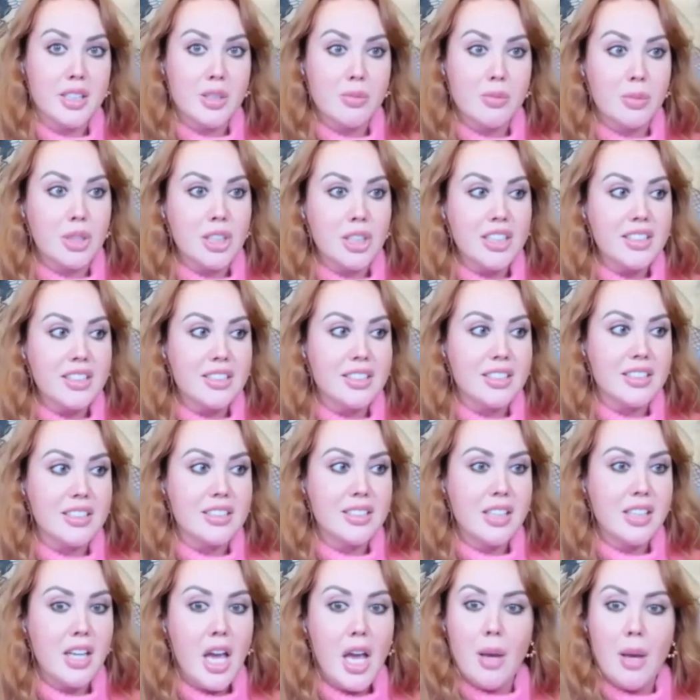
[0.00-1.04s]

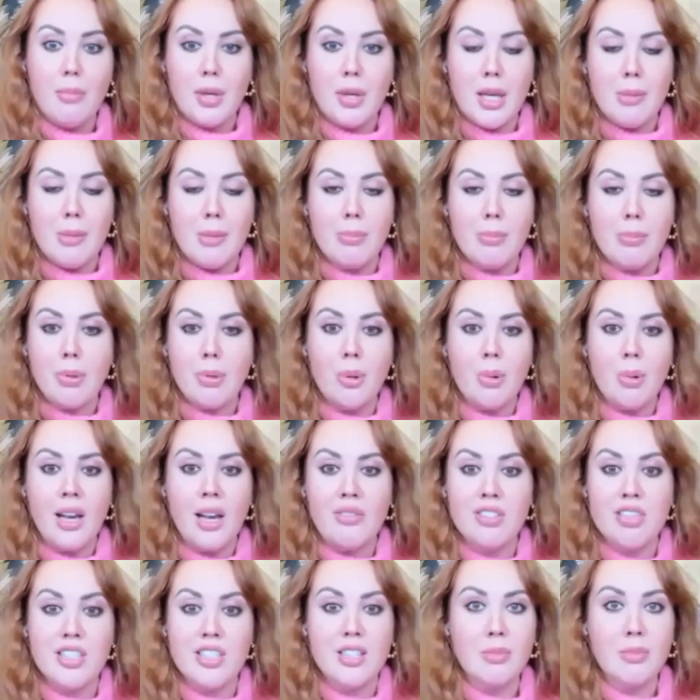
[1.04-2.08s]
experiences, people who
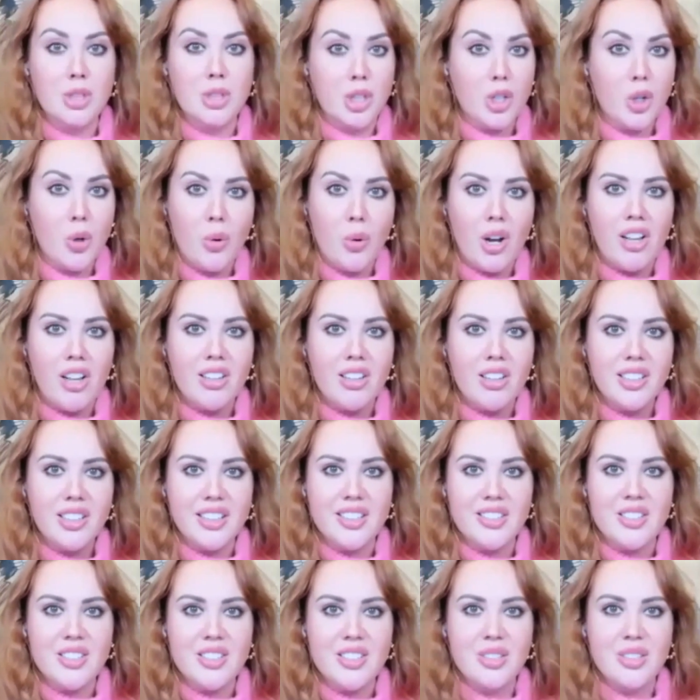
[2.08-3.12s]
have similar
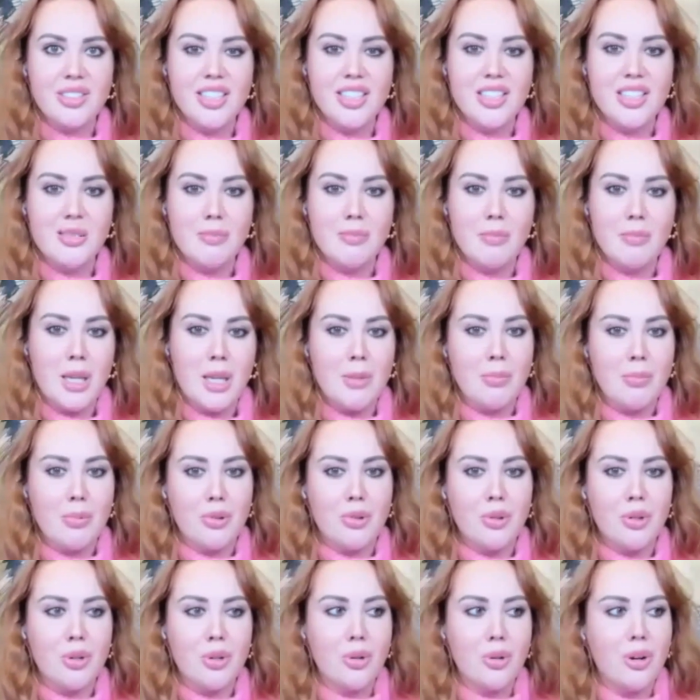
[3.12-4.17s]
qualities to us,
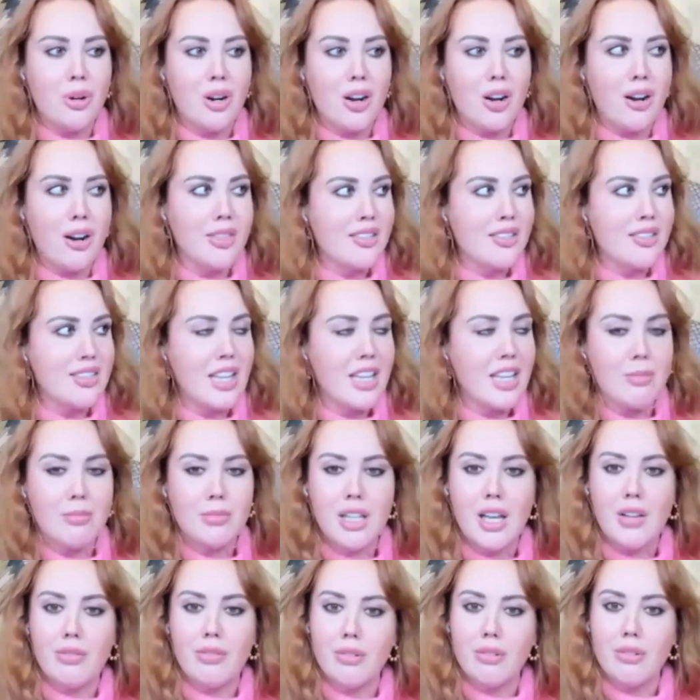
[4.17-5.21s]
people who are on the same
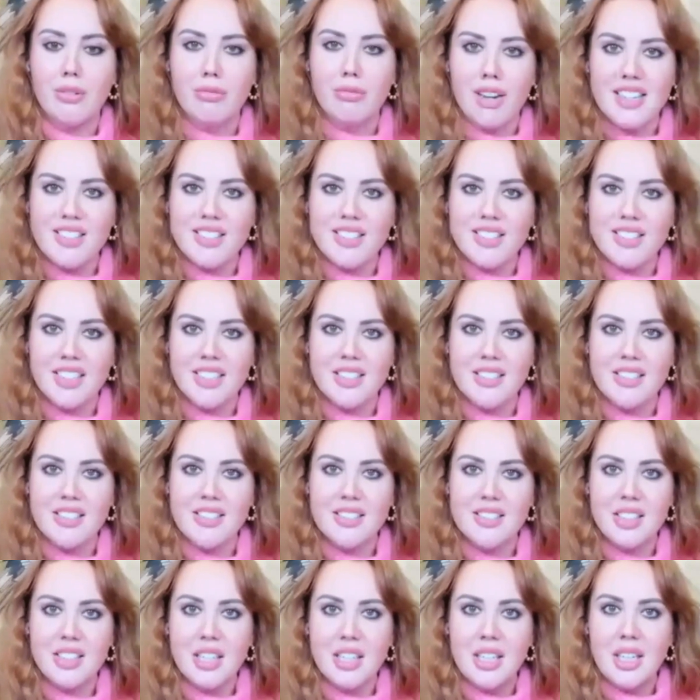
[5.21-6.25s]
level of
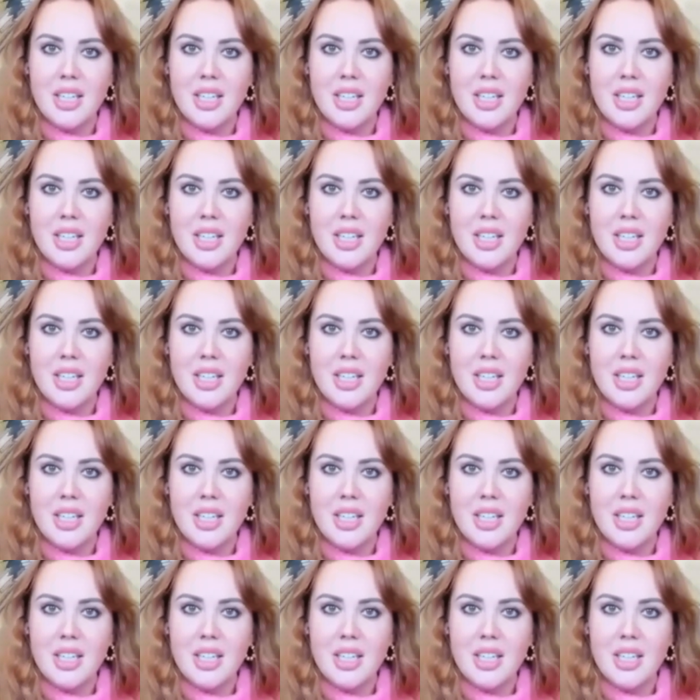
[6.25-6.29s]
resonance,